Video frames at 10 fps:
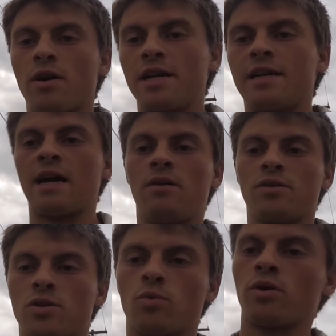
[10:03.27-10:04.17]
right now,
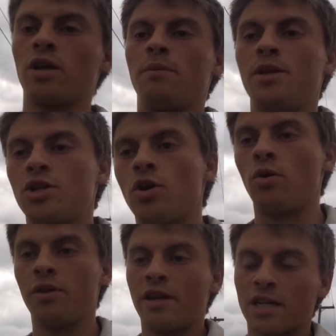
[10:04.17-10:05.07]
so we're going to be
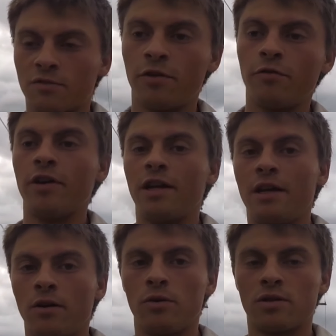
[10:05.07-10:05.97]
showing the next few
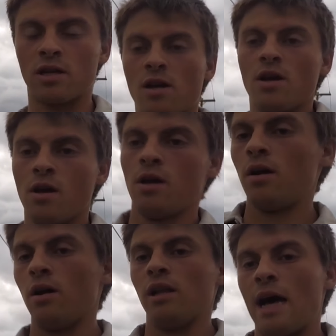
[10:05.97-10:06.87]
videos
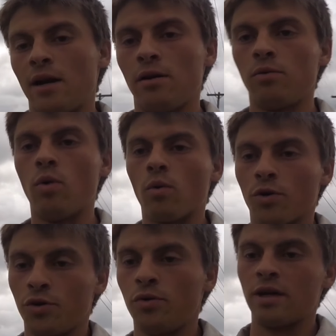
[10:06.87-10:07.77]
a lot of what
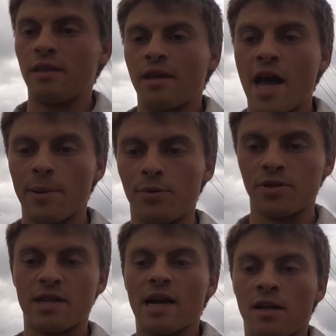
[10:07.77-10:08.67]
we're doing on the apple
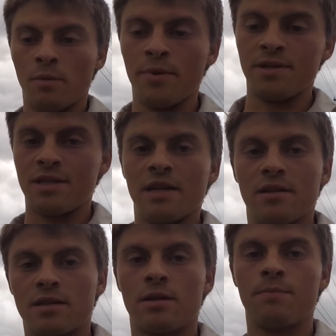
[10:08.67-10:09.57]
side of the
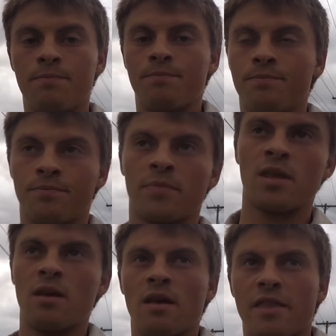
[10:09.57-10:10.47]
business.
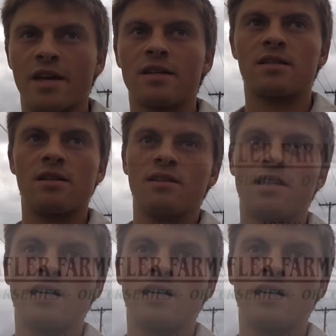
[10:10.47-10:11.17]
Thanks, and see